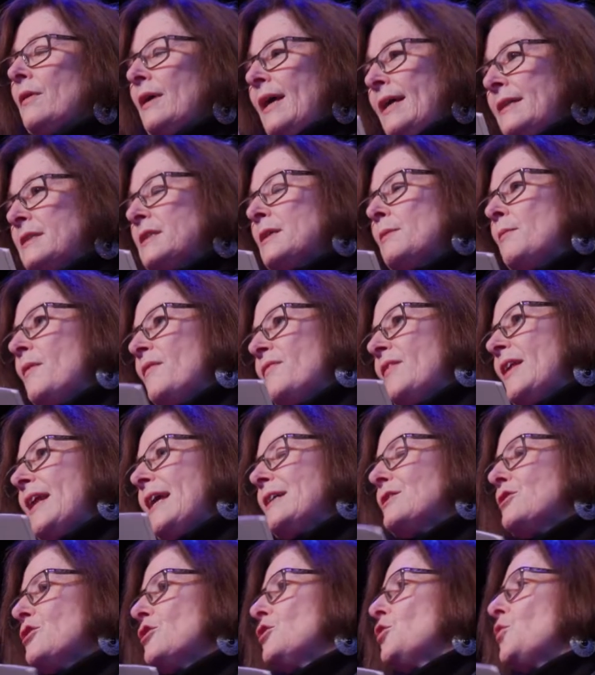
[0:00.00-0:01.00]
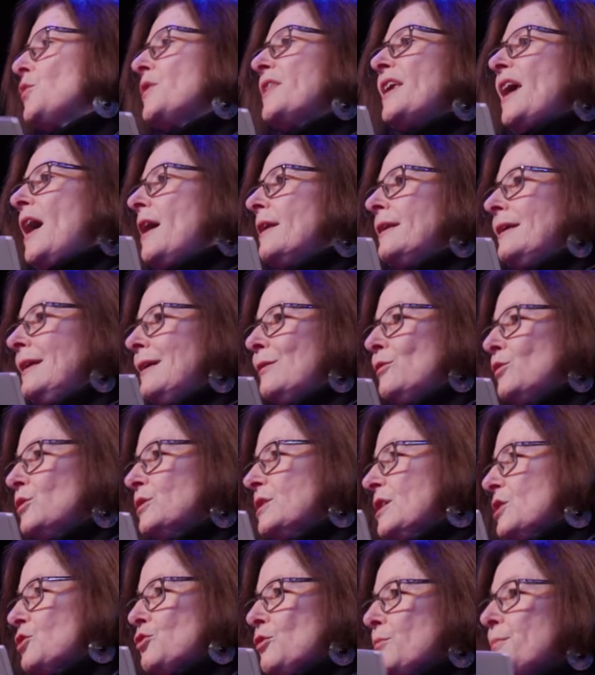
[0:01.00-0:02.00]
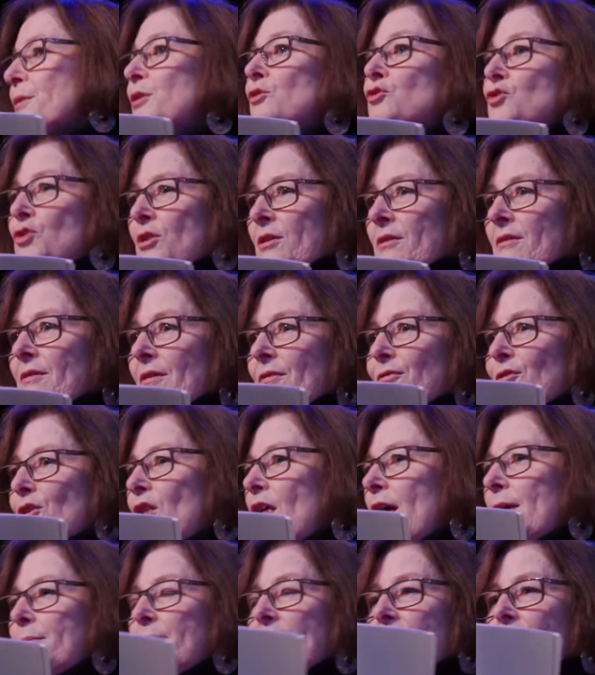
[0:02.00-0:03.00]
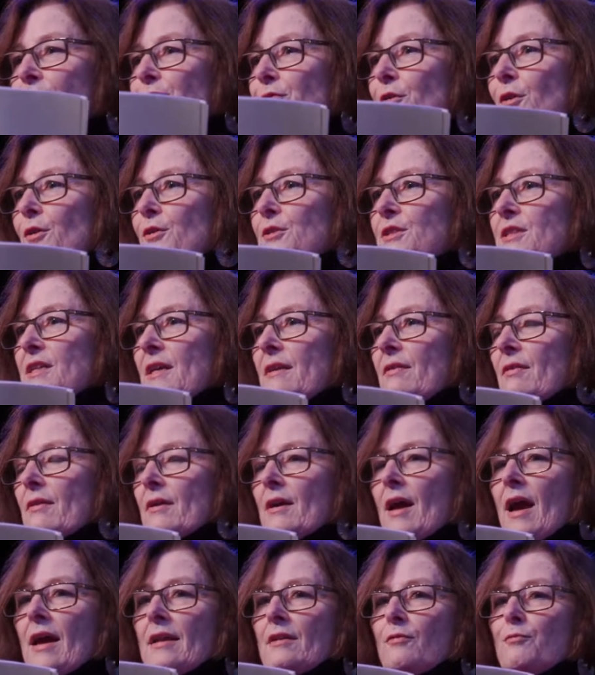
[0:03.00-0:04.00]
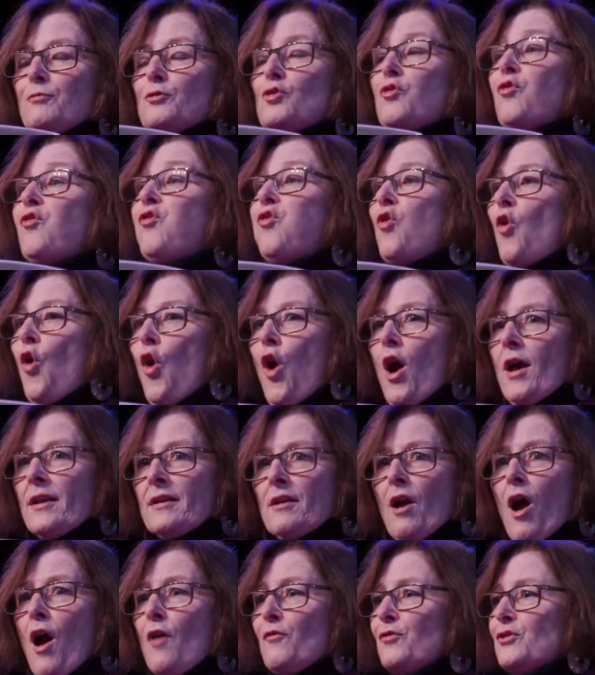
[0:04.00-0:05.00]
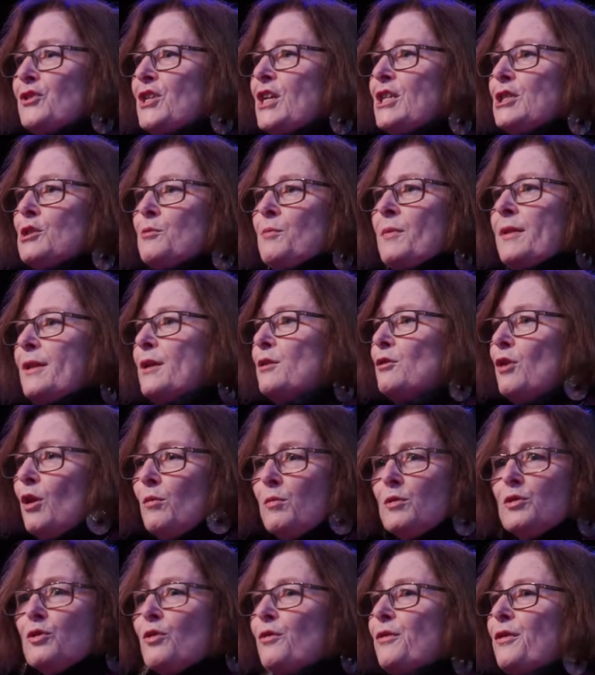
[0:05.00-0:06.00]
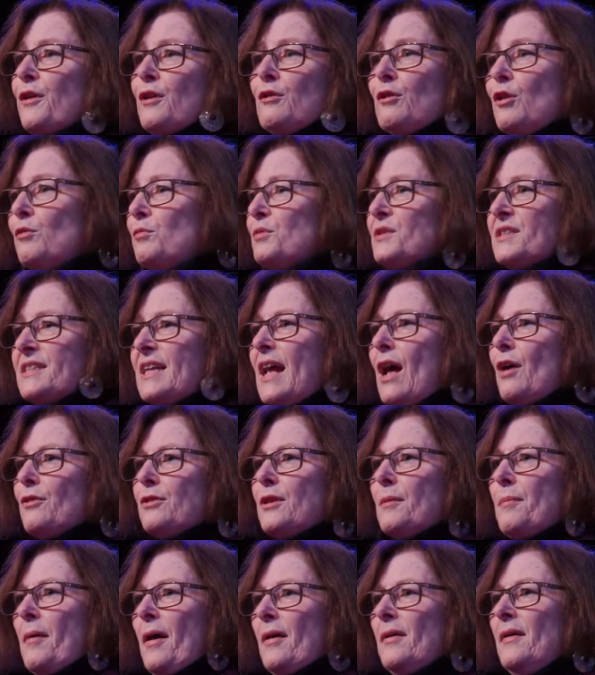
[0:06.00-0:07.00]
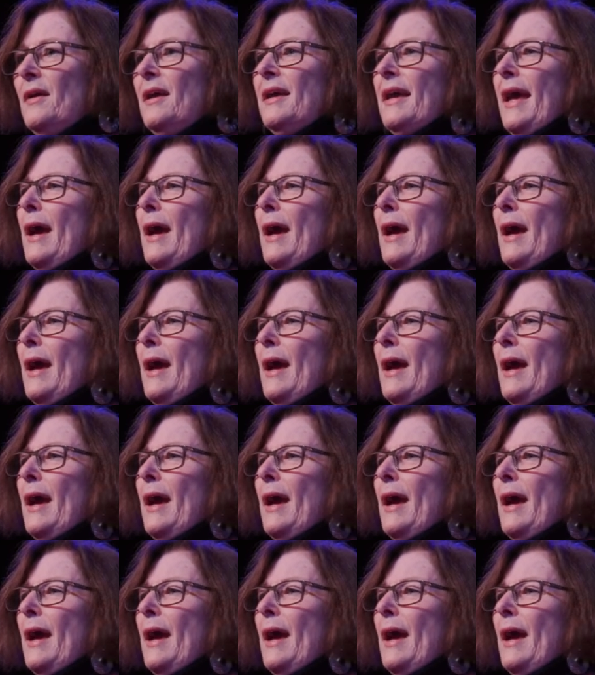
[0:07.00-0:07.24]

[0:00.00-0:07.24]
and some of that has to do with the unequal distribution of climate efforts and the kind of fraught conversation between the global north and global south about